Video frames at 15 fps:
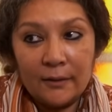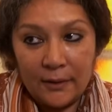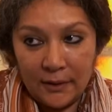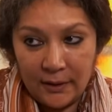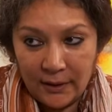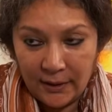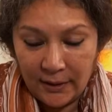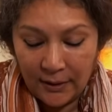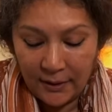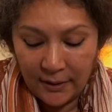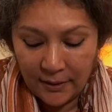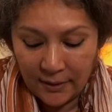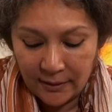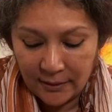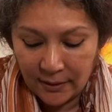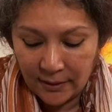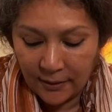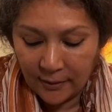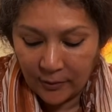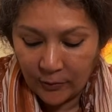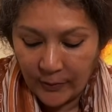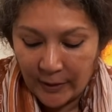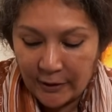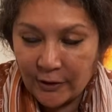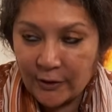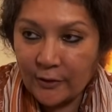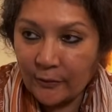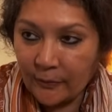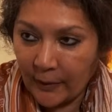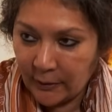the
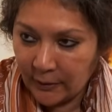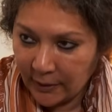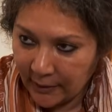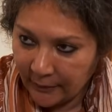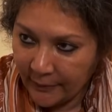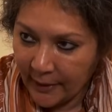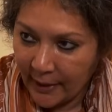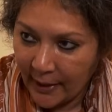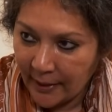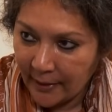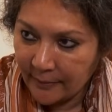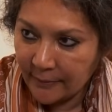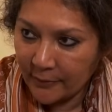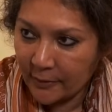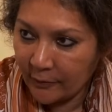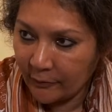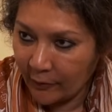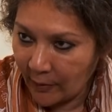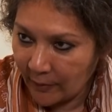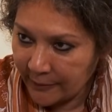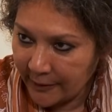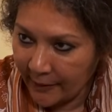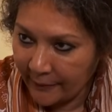questions about the EVMs, the Form